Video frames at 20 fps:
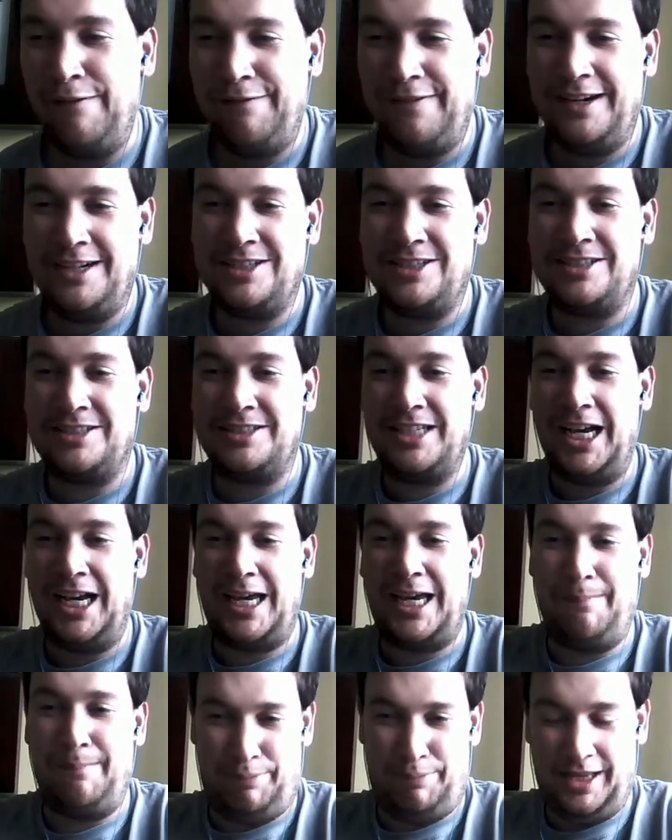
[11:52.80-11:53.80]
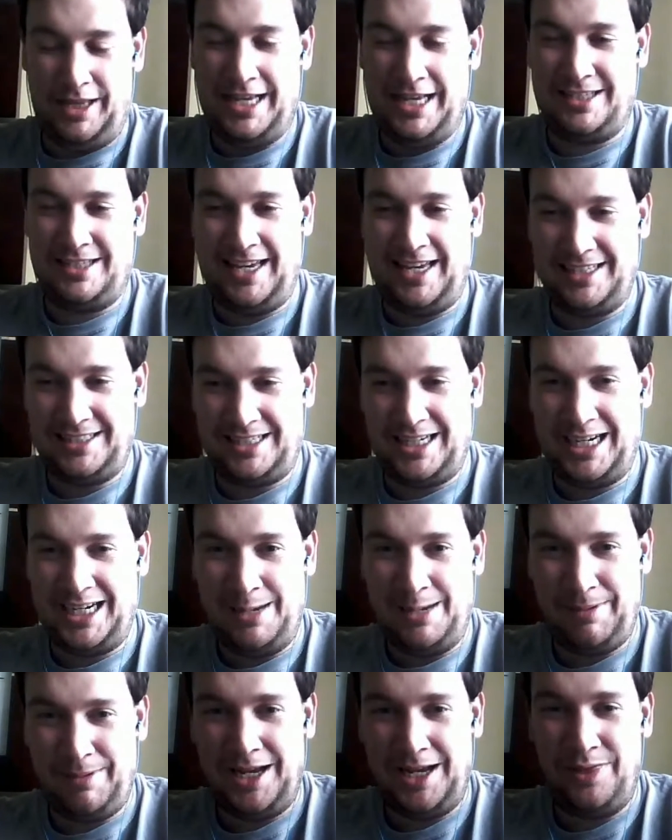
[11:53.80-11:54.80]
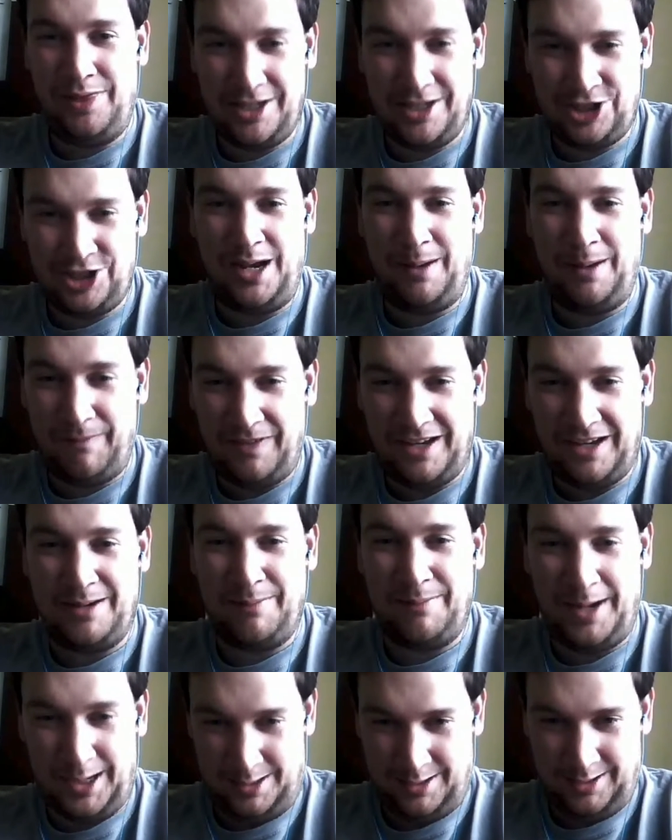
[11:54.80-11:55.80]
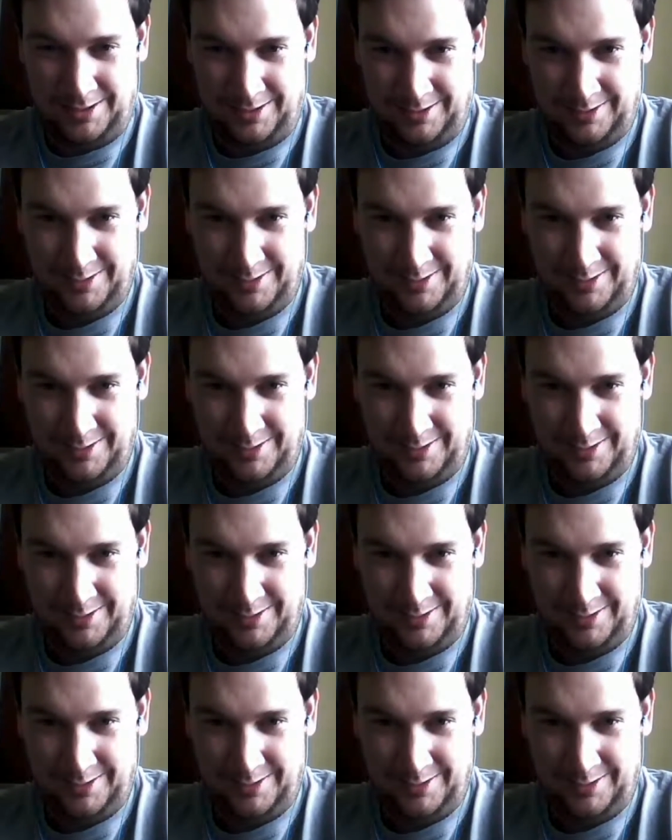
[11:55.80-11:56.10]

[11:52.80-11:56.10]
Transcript: who finished second place last time in the JV debate.